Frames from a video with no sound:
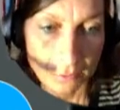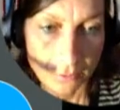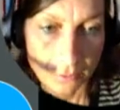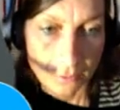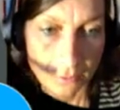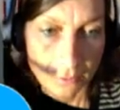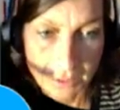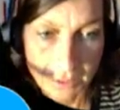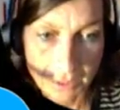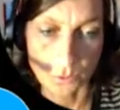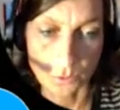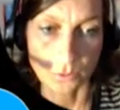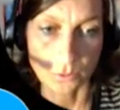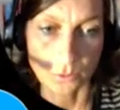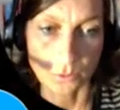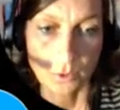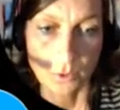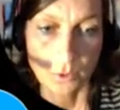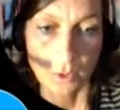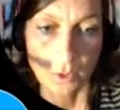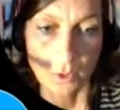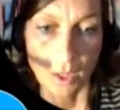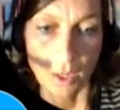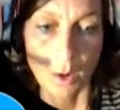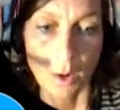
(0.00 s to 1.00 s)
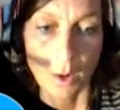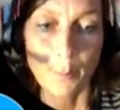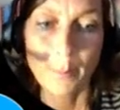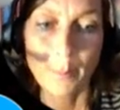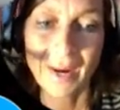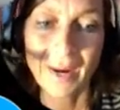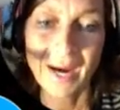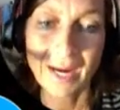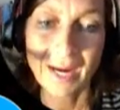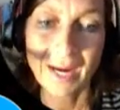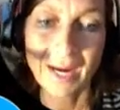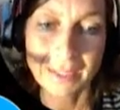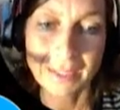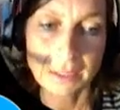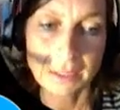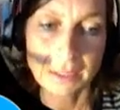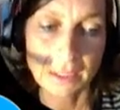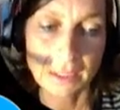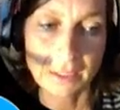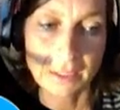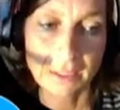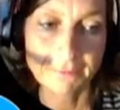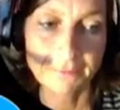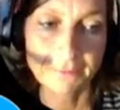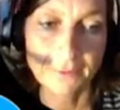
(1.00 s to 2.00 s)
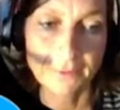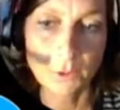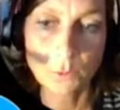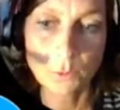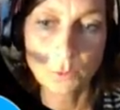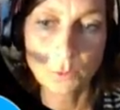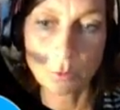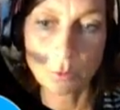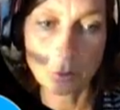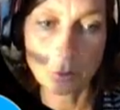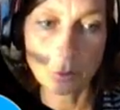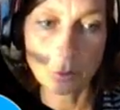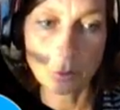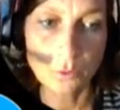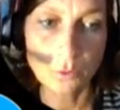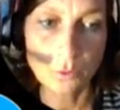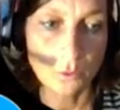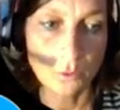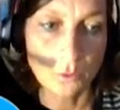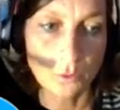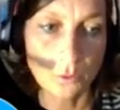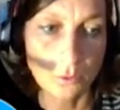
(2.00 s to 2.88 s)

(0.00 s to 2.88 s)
need to. But if you